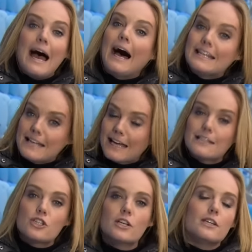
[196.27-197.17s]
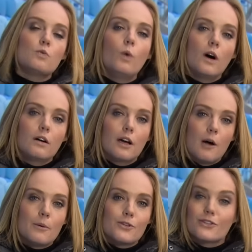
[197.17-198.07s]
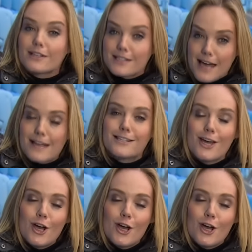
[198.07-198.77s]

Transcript: and next year's World Cup a success,